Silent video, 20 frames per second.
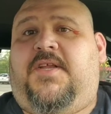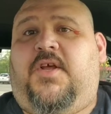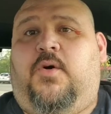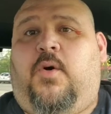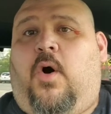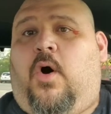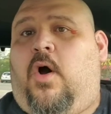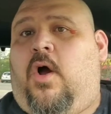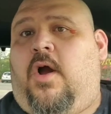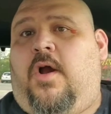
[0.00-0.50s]

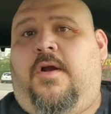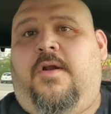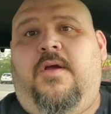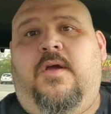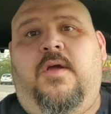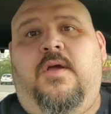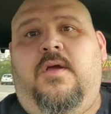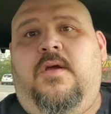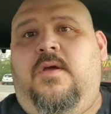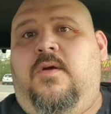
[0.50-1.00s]
too hard
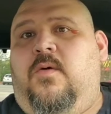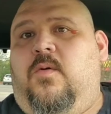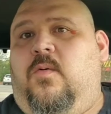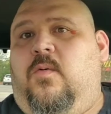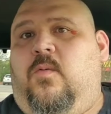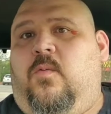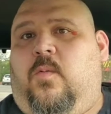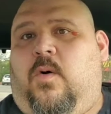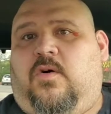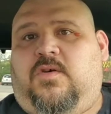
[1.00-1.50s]

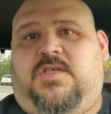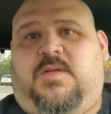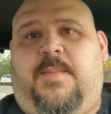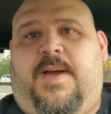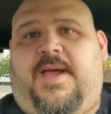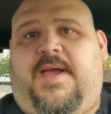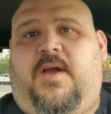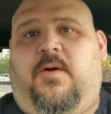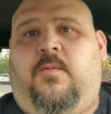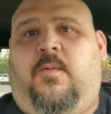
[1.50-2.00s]
wants to
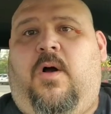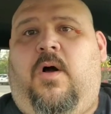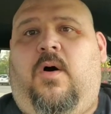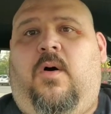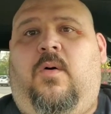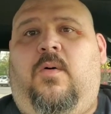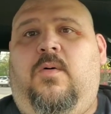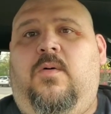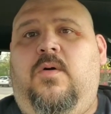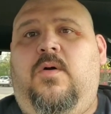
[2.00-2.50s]
make it
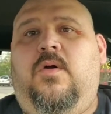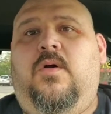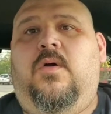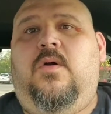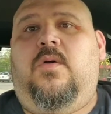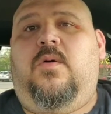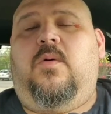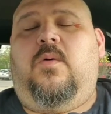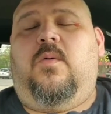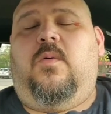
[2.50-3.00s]
roll,
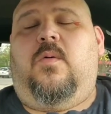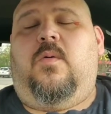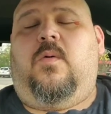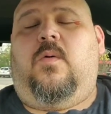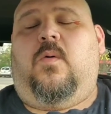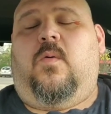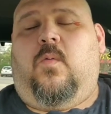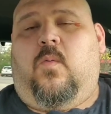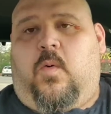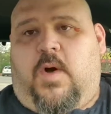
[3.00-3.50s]

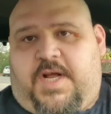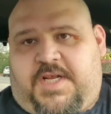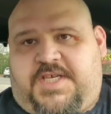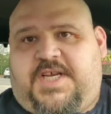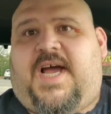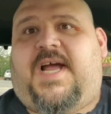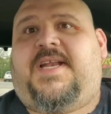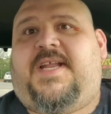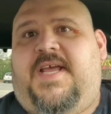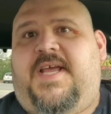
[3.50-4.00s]

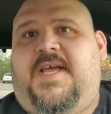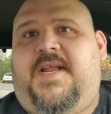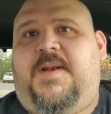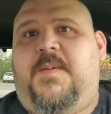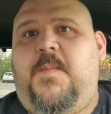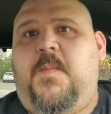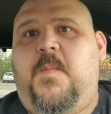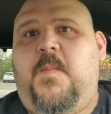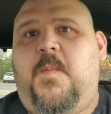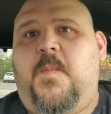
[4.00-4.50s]
which I did.
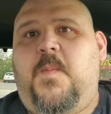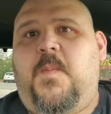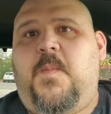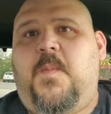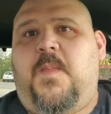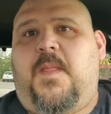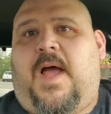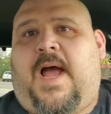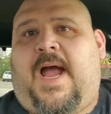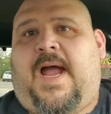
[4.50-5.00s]

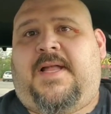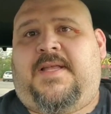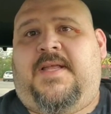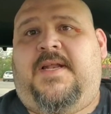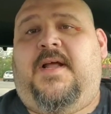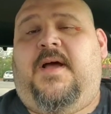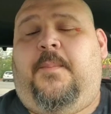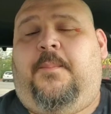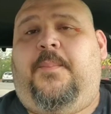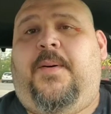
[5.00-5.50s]
I
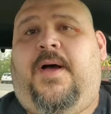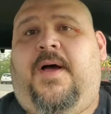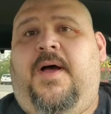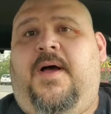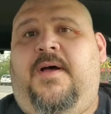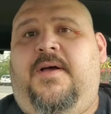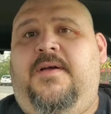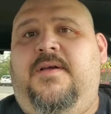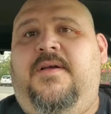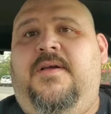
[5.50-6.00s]
ended up,
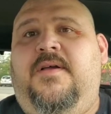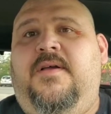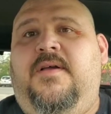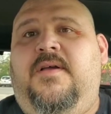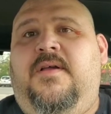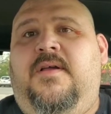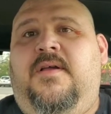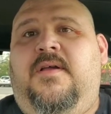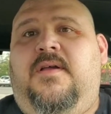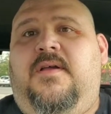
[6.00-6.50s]
uh,
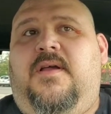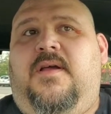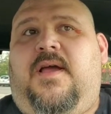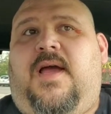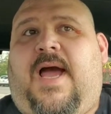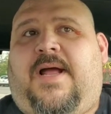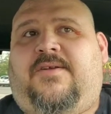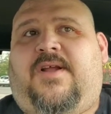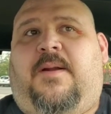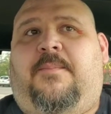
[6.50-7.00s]

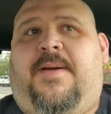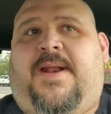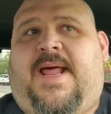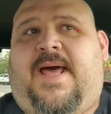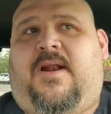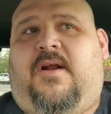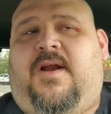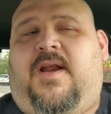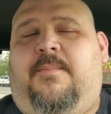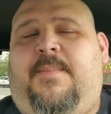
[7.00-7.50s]
after I'd been
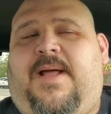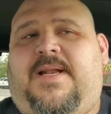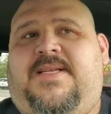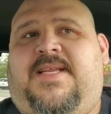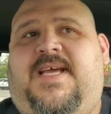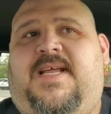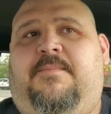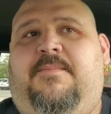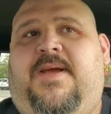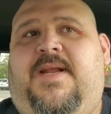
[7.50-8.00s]
out on it about
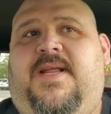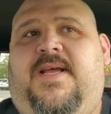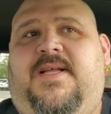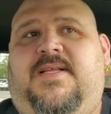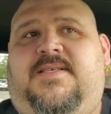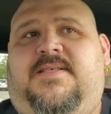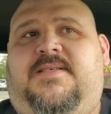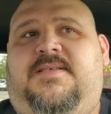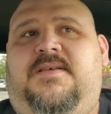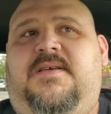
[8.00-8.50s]
10
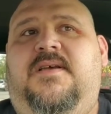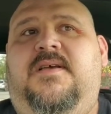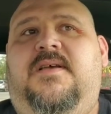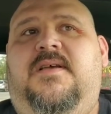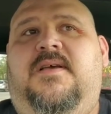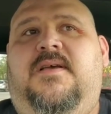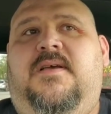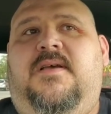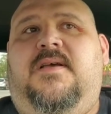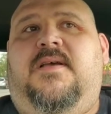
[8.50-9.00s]
minutes,
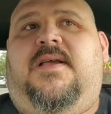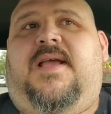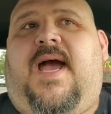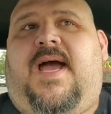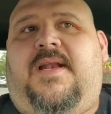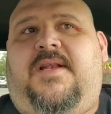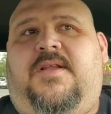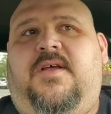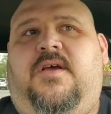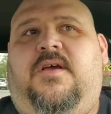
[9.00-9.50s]

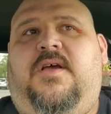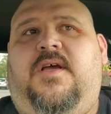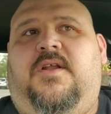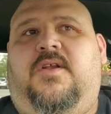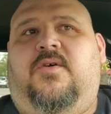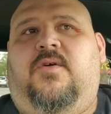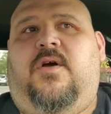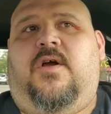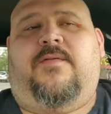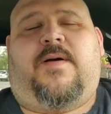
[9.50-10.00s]
got into a
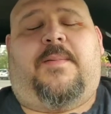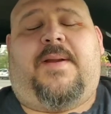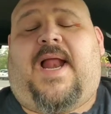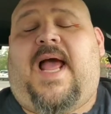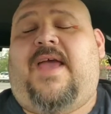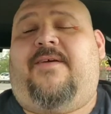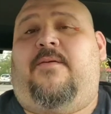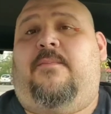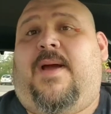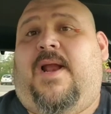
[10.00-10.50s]
good groove. I mean,
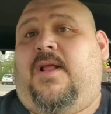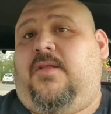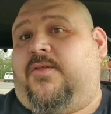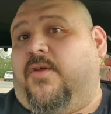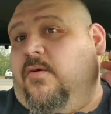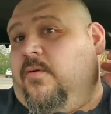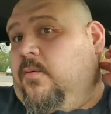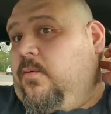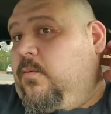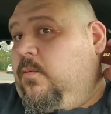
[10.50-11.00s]
I even made it
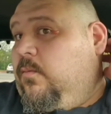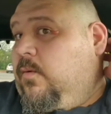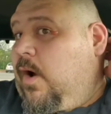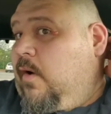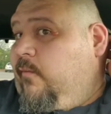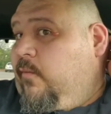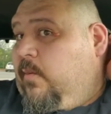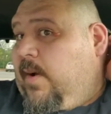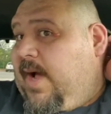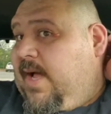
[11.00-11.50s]
through
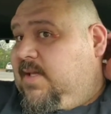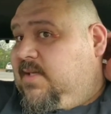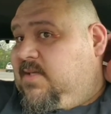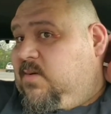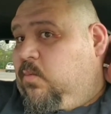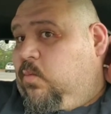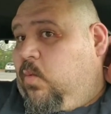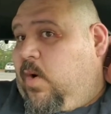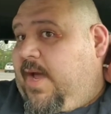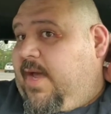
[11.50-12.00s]
overriding
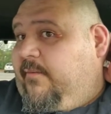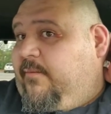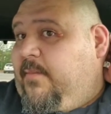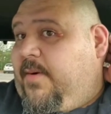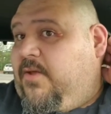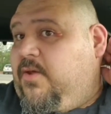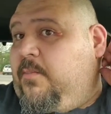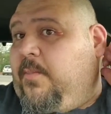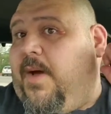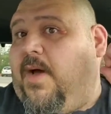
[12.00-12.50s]
some weight from
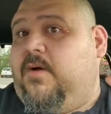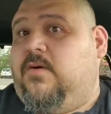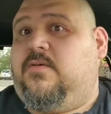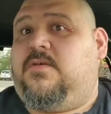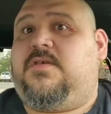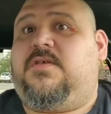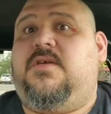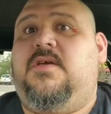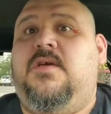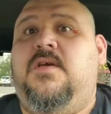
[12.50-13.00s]
other
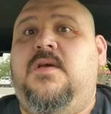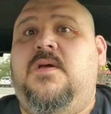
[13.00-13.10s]
boats,